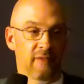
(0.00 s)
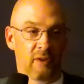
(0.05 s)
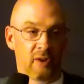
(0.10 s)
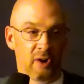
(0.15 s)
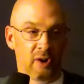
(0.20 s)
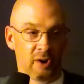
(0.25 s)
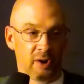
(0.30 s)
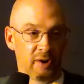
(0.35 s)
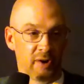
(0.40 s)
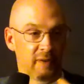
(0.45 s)

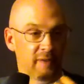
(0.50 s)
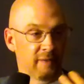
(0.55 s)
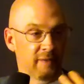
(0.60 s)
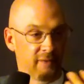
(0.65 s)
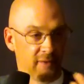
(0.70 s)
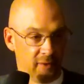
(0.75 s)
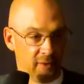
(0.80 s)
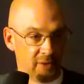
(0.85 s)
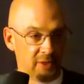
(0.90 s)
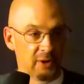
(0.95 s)
for
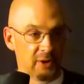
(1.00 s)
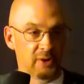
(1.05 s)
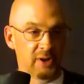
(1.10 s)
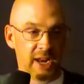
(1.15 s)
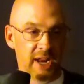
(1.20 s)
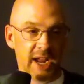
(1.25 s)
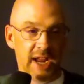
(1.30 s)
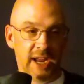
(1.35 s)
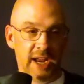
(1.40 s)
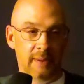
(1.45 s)
their
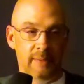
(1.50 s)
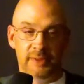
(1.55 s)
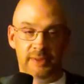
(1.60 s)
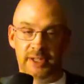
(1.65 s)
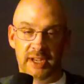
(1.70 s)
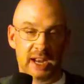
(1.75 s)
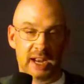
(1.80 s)
names,